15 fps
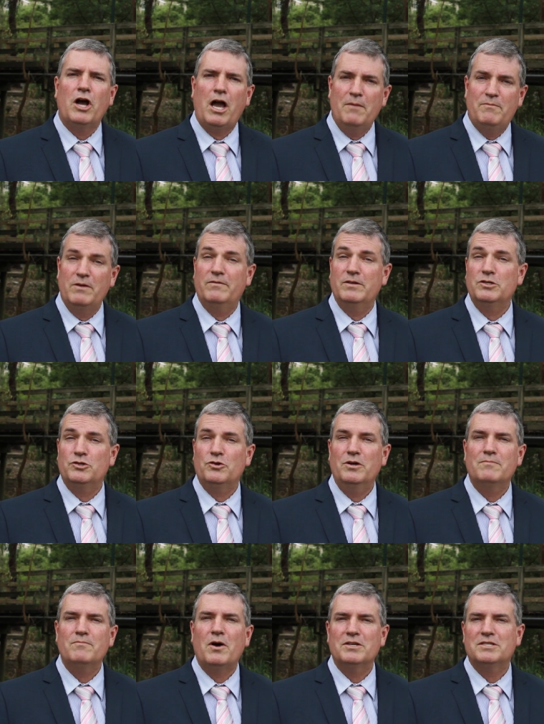I hope you've
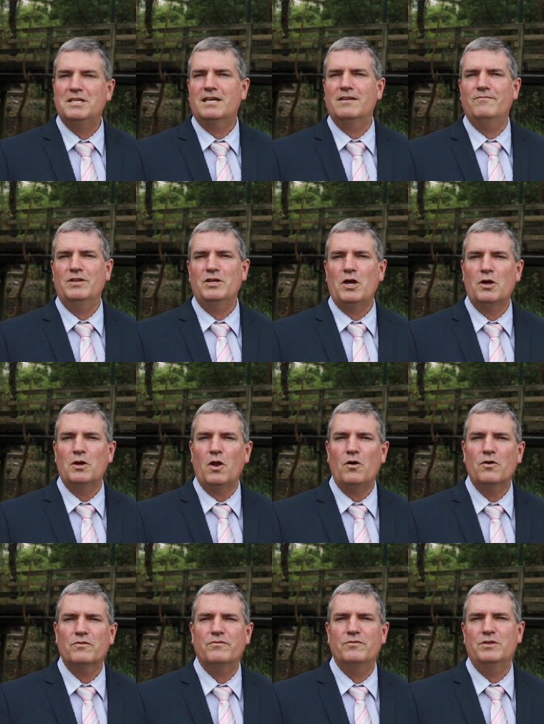enjoyed my second video
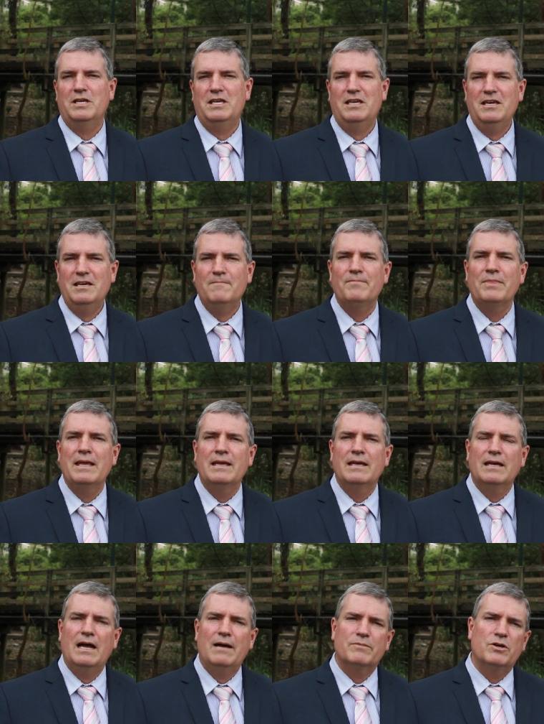log for the year.
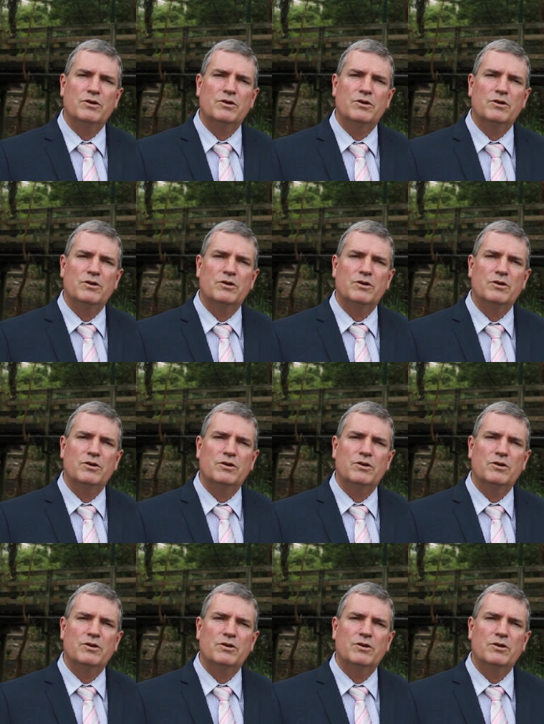Um,